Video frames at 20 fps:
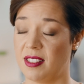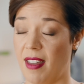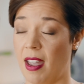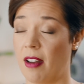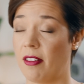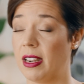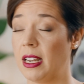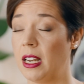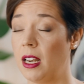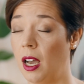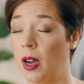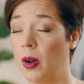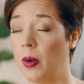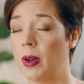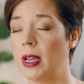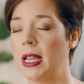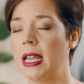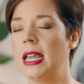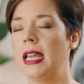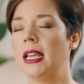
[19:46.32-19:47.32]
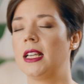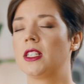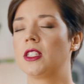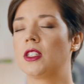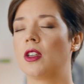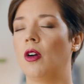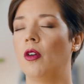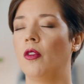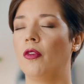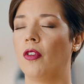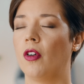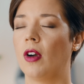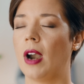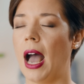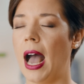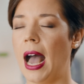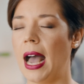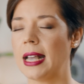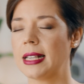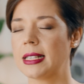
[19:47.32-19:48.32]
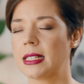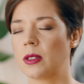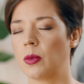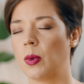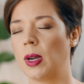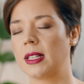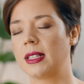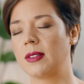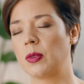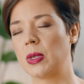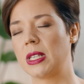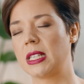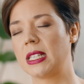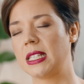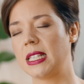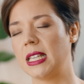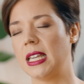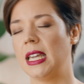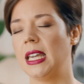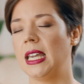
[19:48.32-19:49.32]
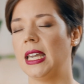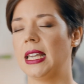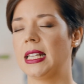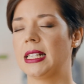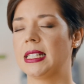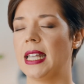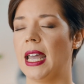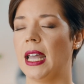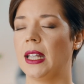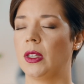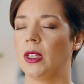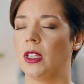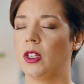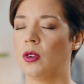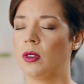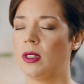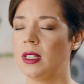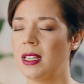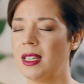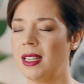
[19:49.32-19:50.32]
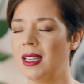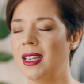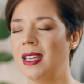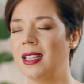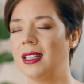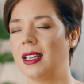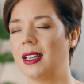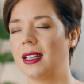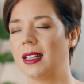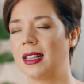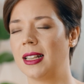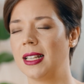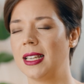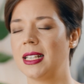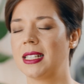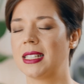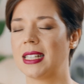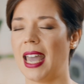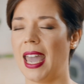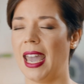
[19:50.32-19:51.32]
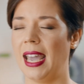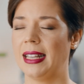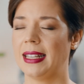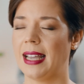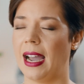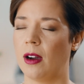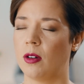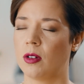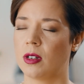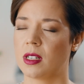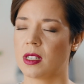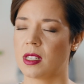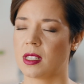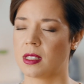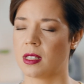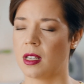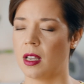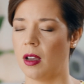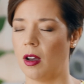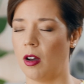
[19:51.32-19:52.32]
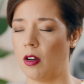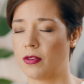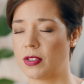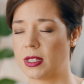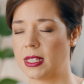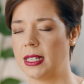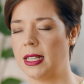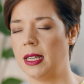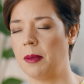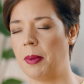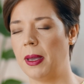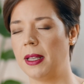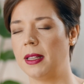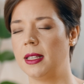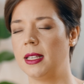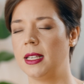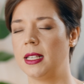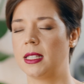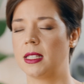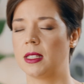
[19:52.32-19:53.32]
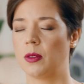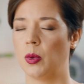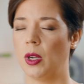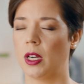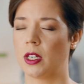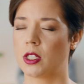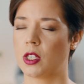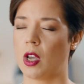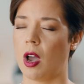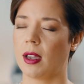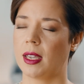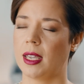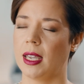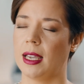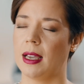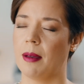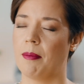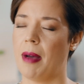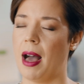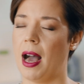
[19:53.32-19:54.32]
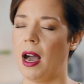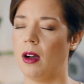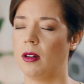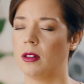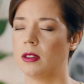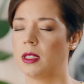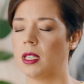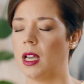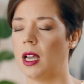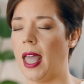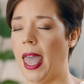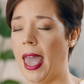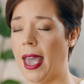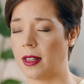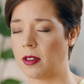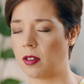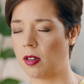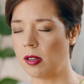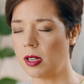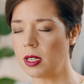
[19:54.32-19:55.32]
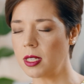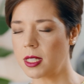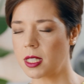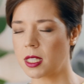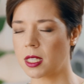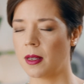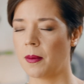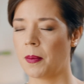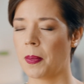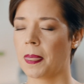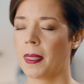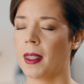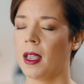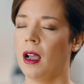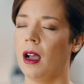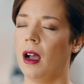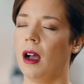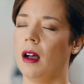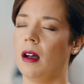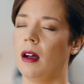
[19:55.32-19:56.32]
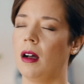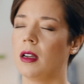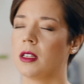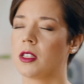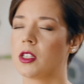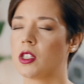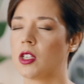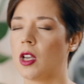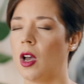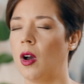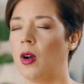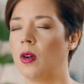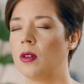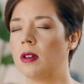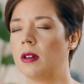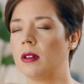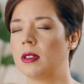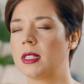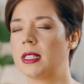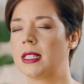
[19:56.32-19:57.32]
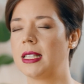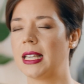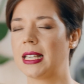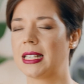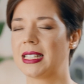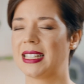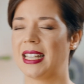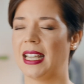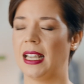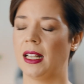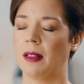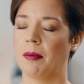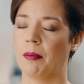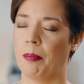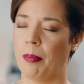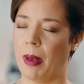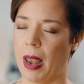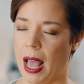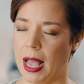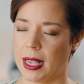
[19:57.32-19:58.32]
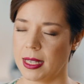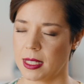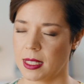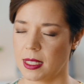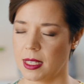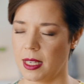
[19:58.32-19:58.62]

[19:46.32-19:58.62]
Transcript: very low. So for us, what we see is that you need at least 8 hours of sleep, and this we are talking about adults. So 16 plus